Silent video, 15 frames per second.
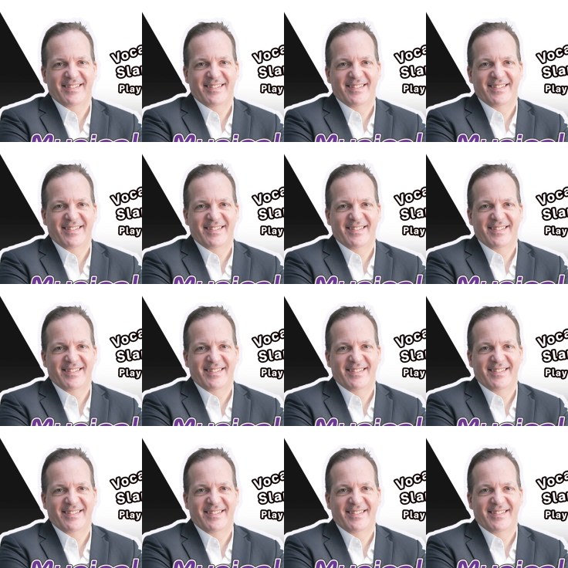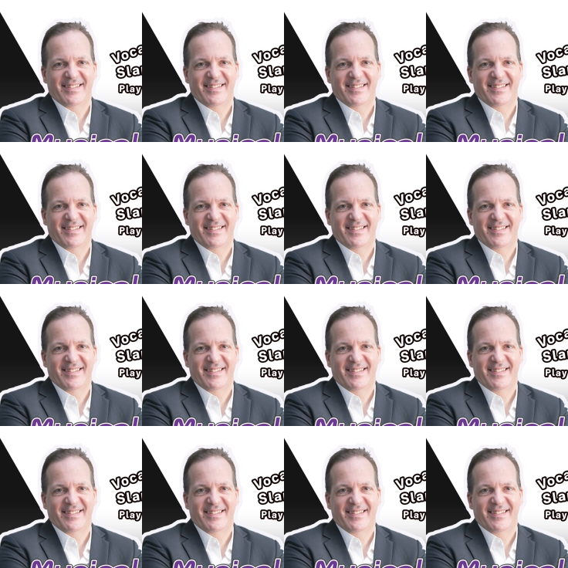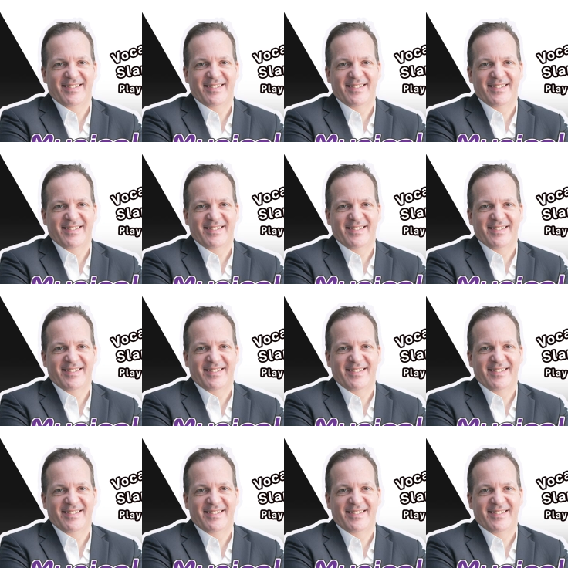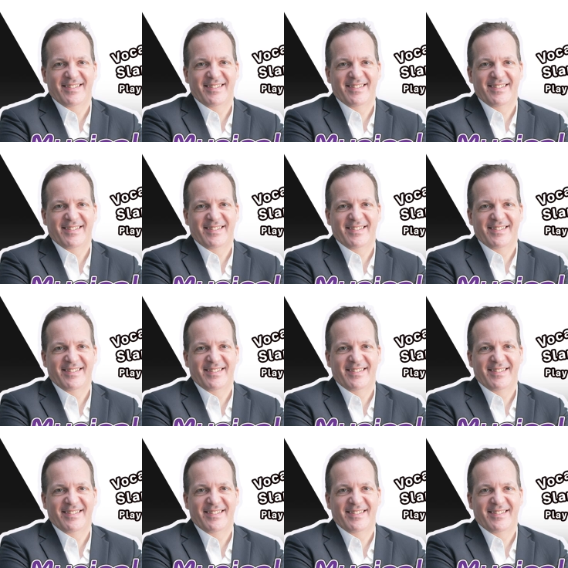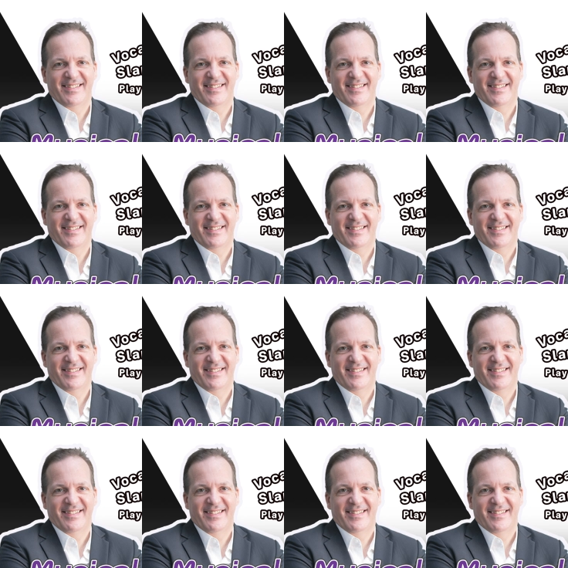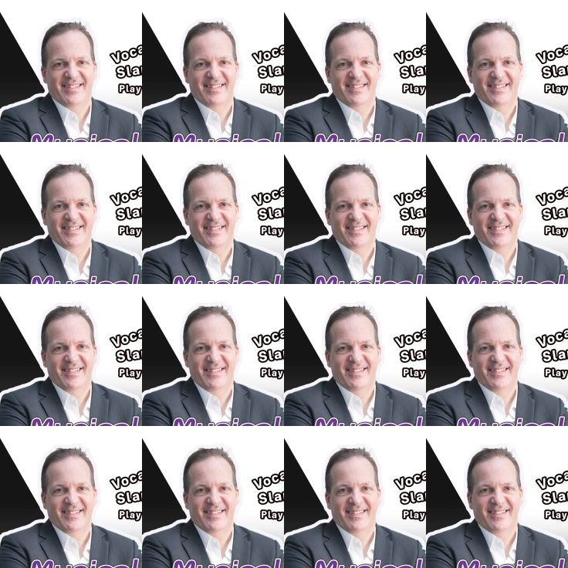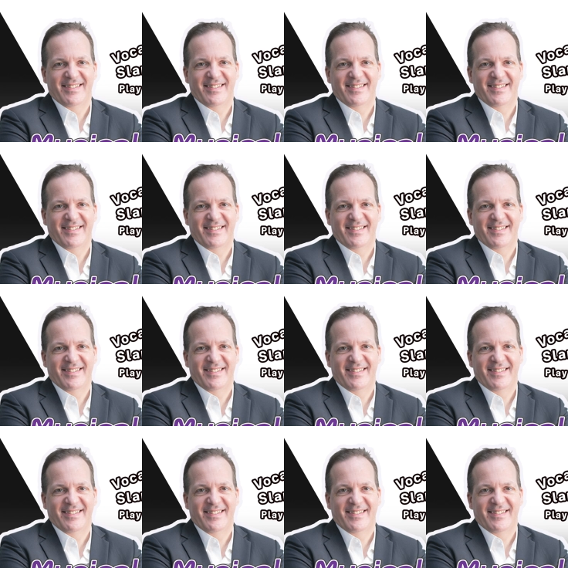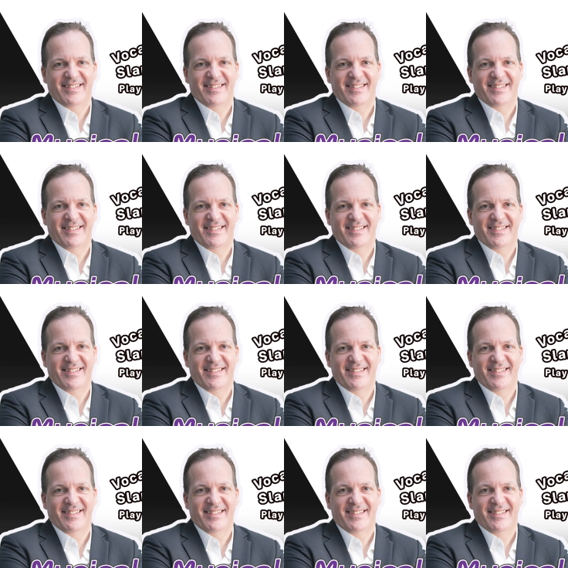The face doesn't move, so there is nothing to read.